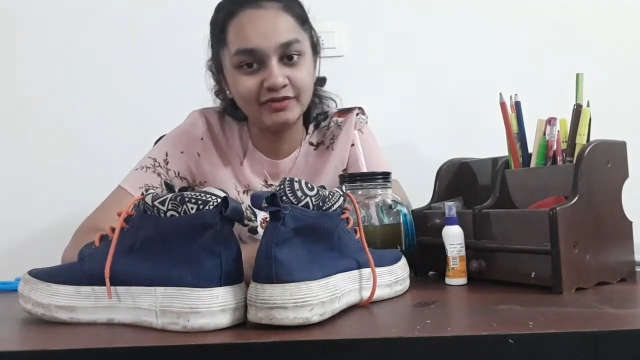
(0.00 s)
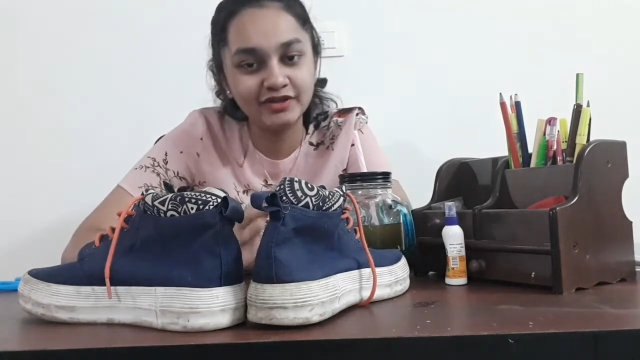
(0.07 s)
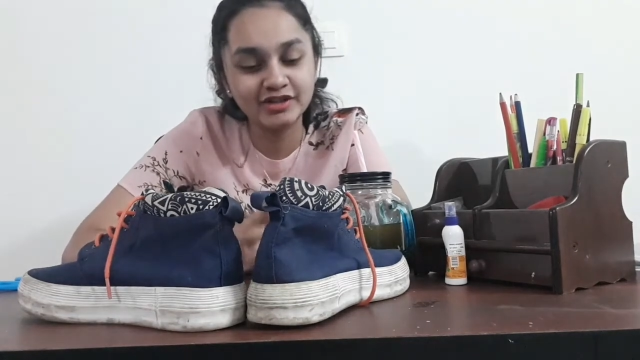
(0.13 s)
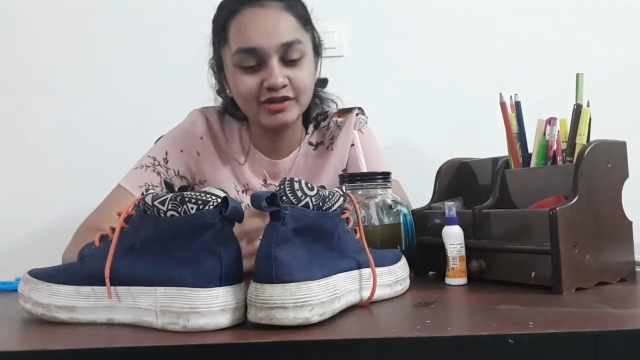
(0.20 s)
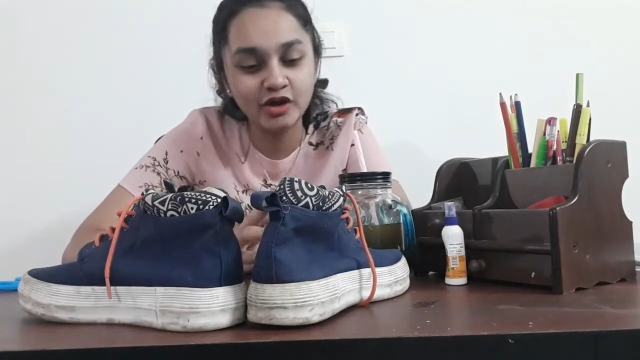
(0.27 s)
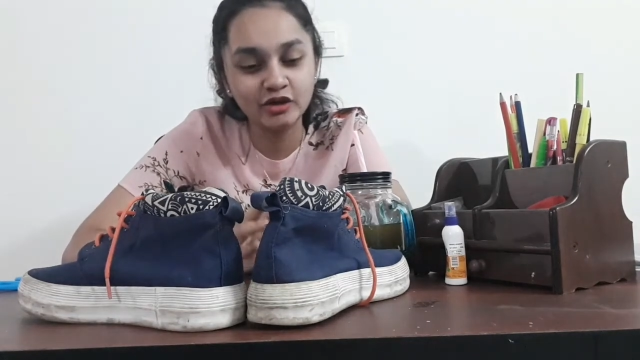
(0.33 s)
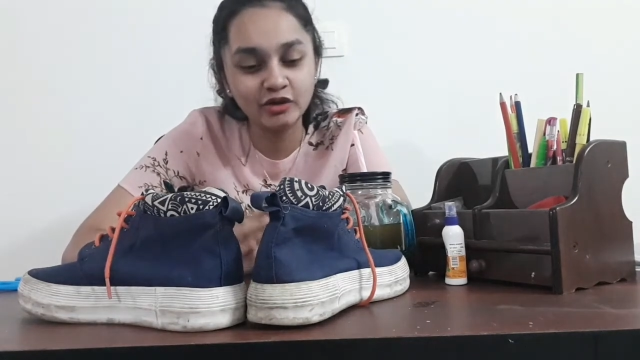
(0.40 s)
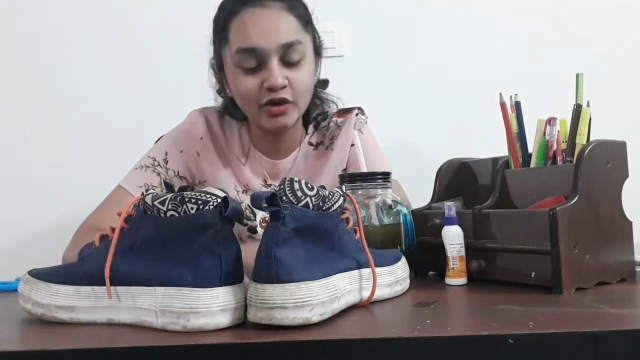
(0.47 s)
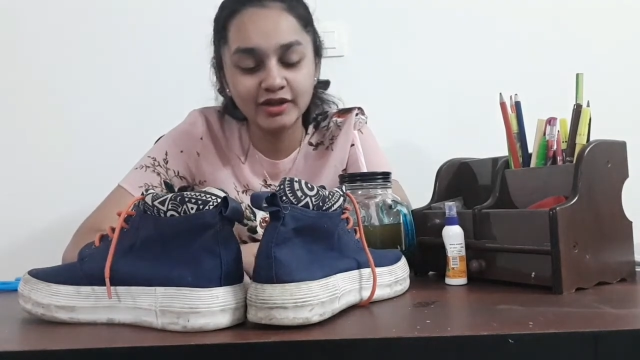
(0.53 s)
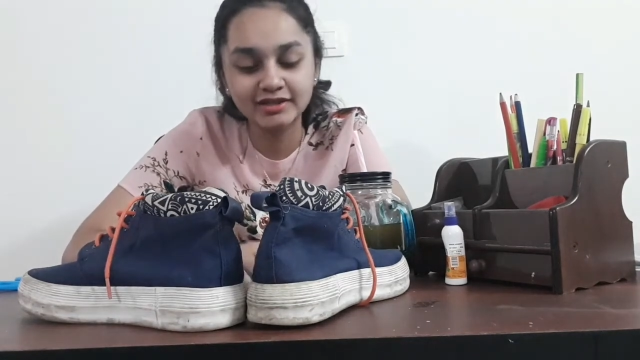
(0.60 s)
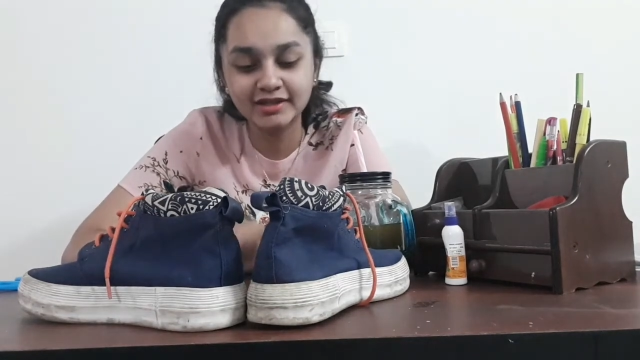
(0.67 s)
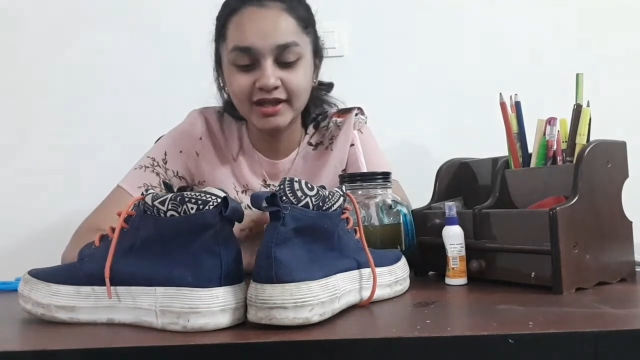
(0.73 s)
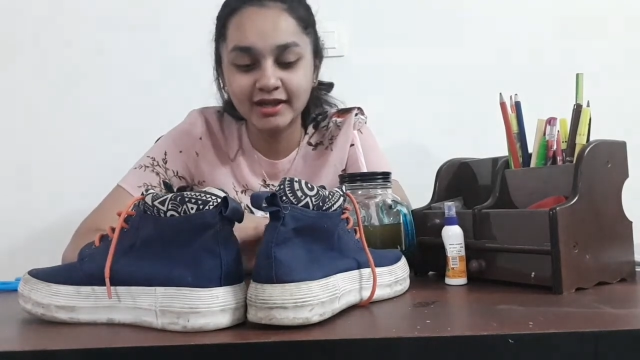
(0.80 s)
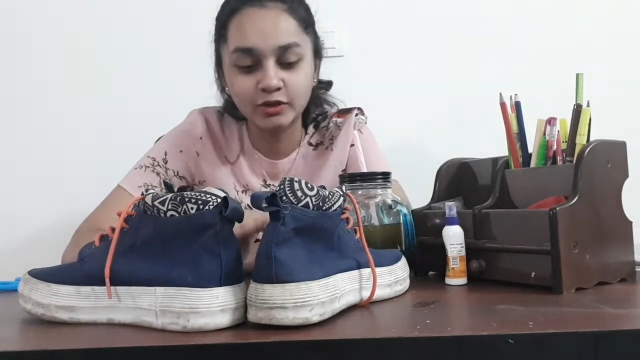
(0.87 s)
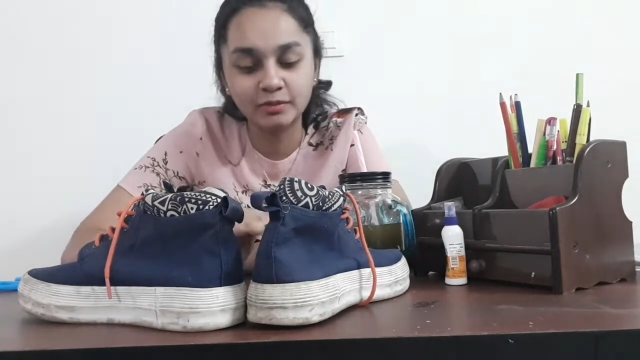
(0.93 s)
If it's not
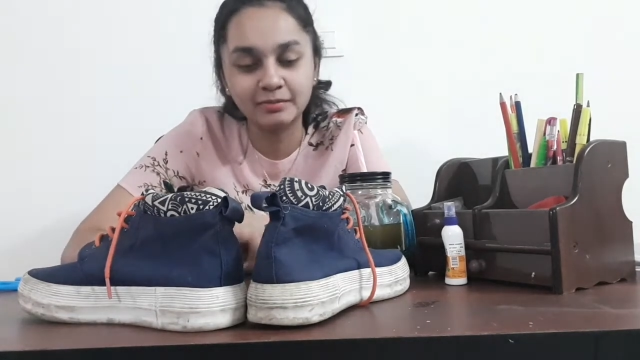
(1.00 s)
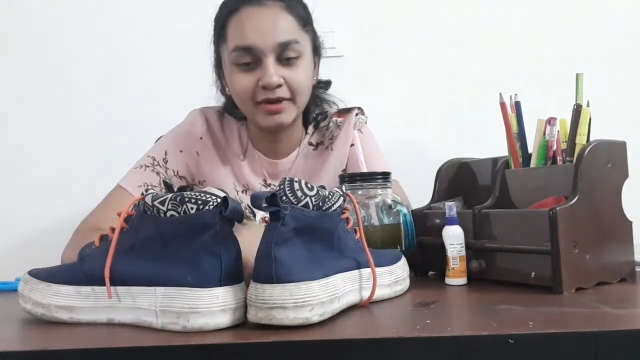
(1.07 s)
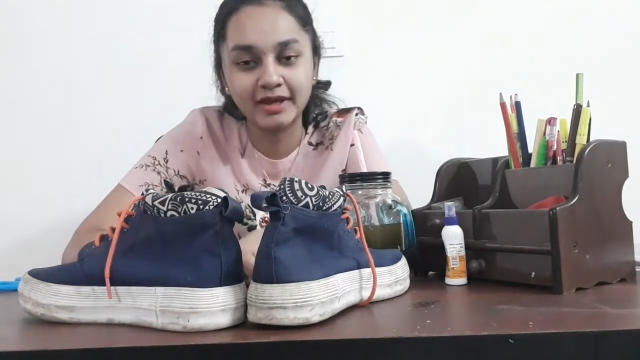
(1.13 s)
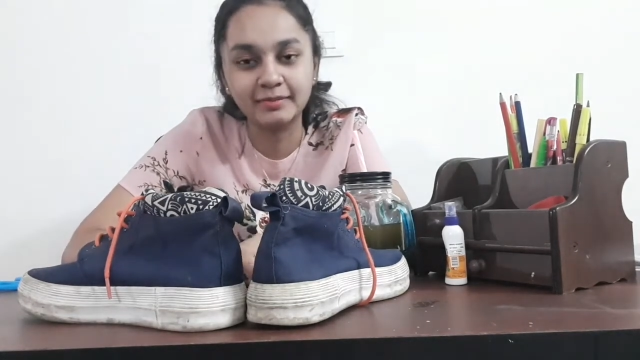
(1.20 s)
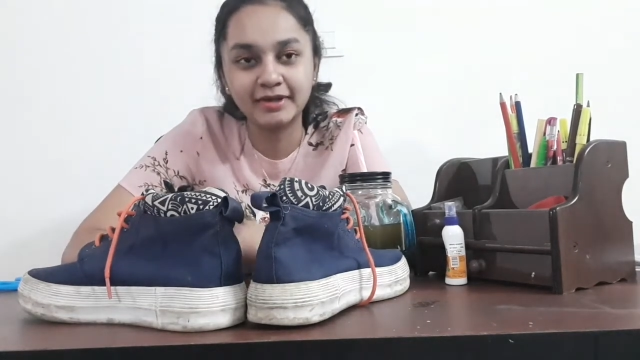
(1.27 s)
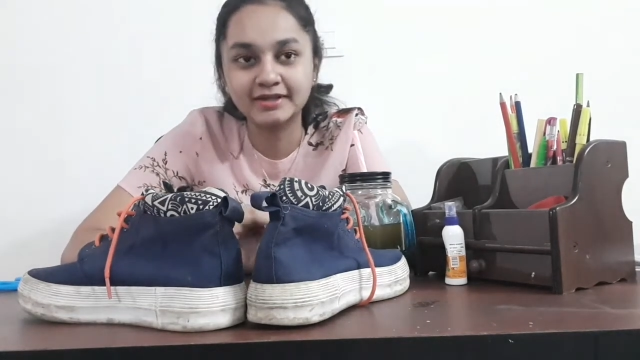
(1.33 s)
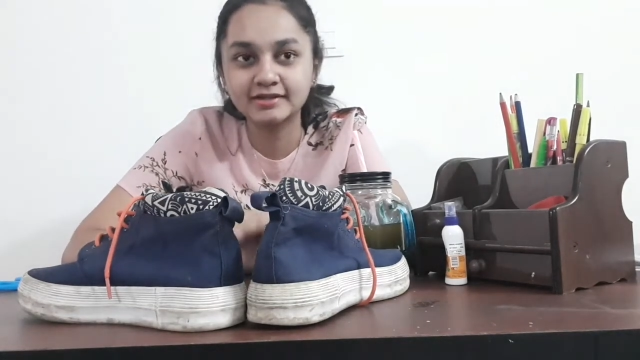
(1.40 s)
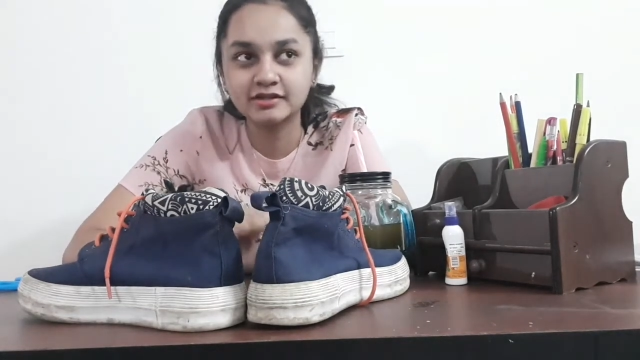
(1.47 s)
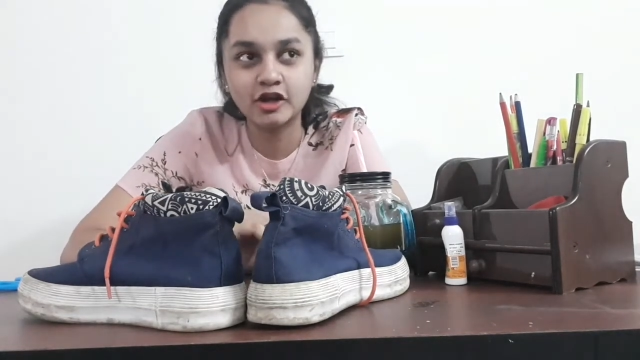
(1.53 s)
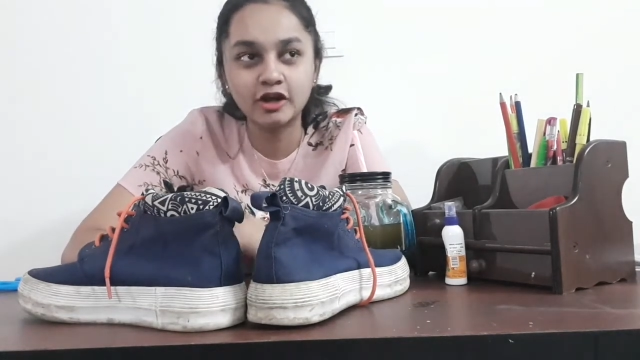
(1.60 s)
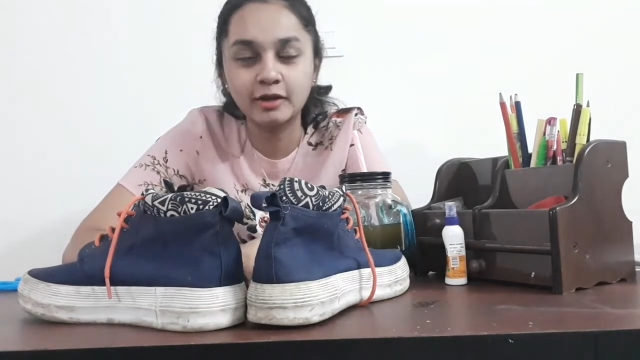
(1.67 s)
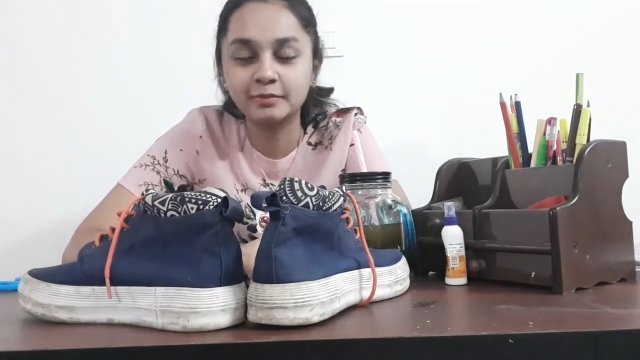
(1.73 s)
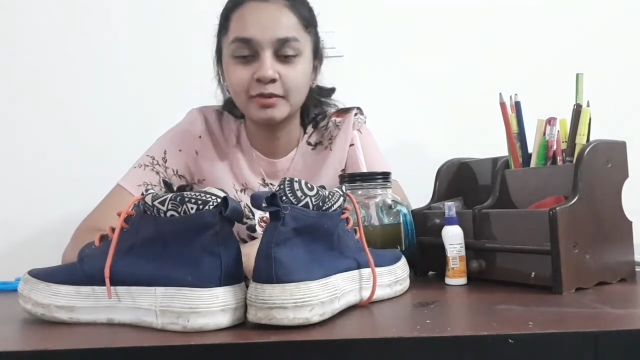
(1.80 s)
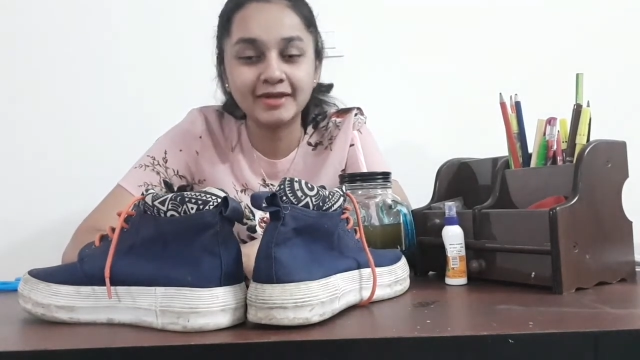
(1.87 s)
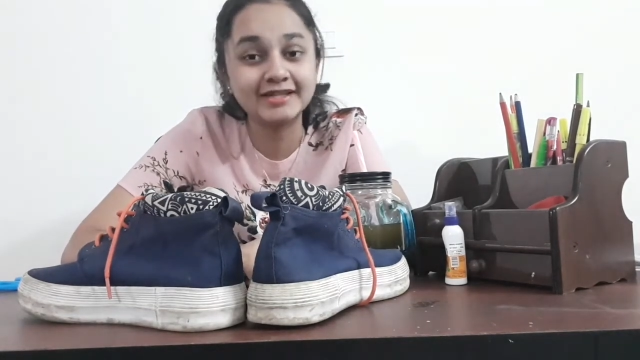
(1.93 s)
costly, I don't buy it because it's
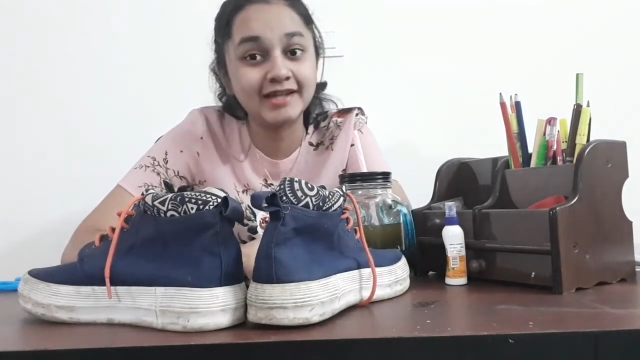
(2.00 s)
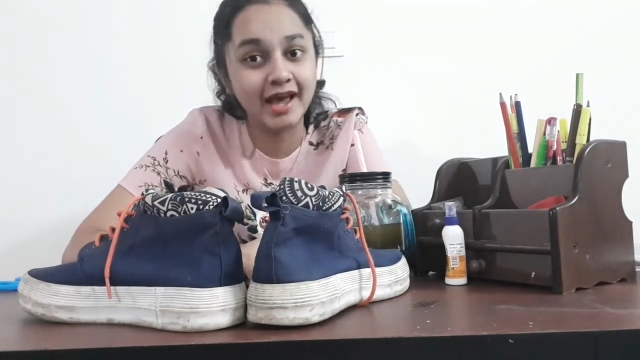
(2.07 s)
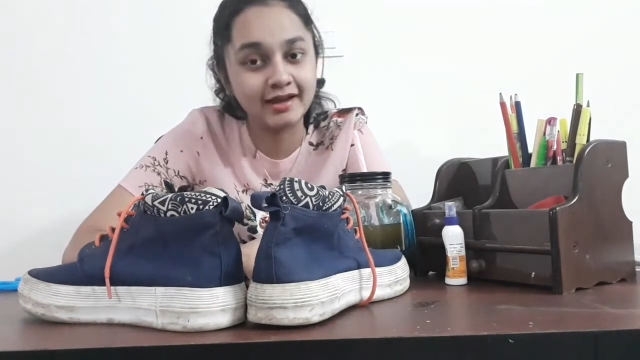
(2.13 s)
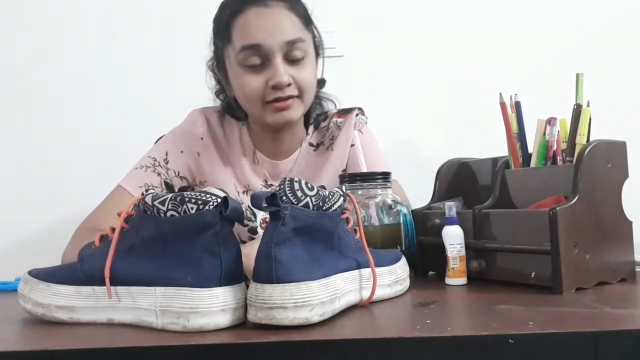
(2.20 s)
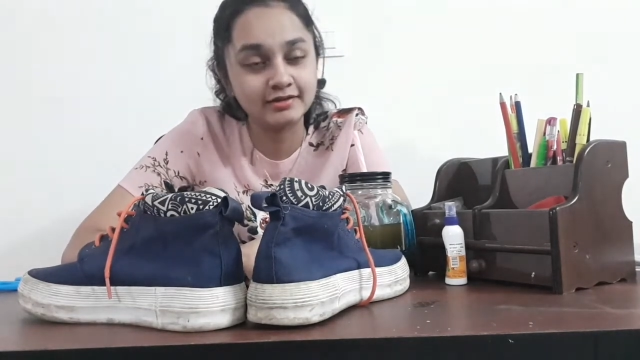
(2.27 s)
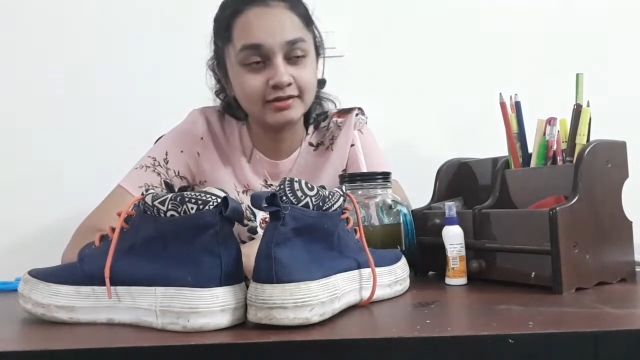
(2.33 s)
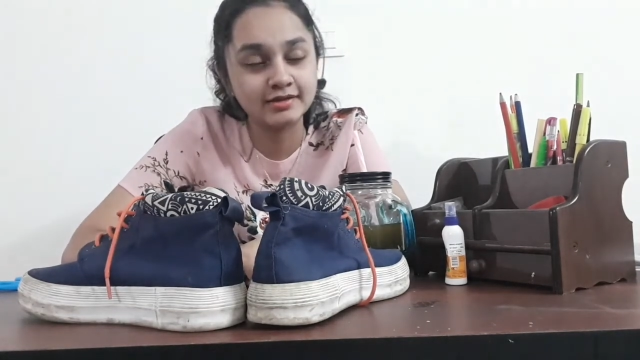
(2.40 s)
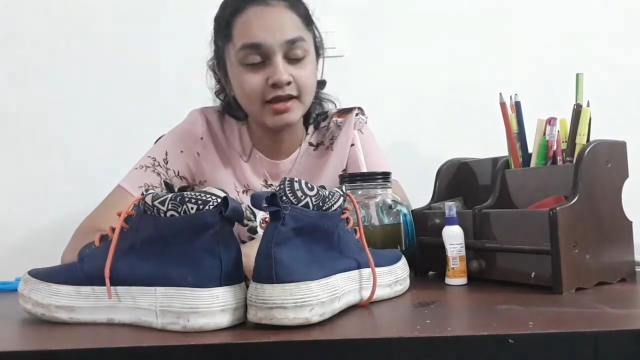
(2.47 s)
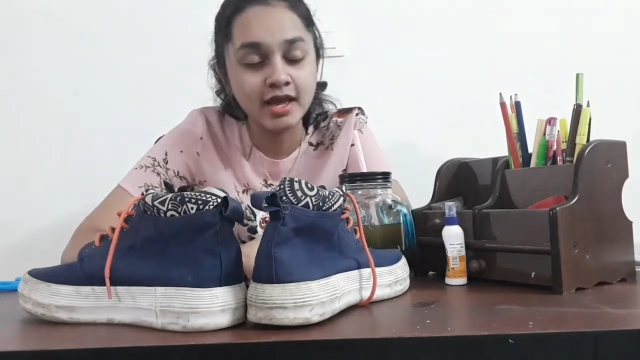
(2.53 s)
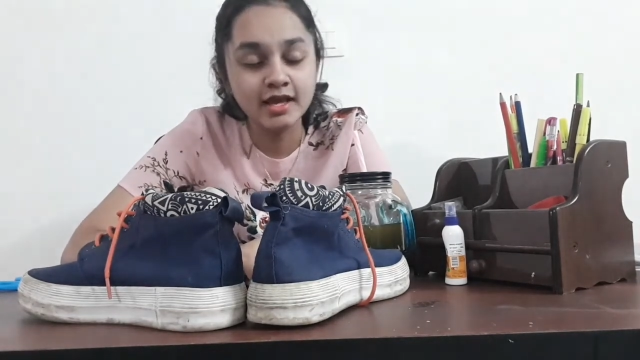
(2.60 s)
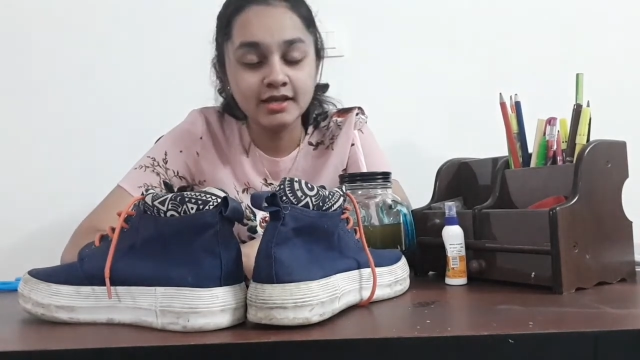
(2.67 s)
not up to my standards.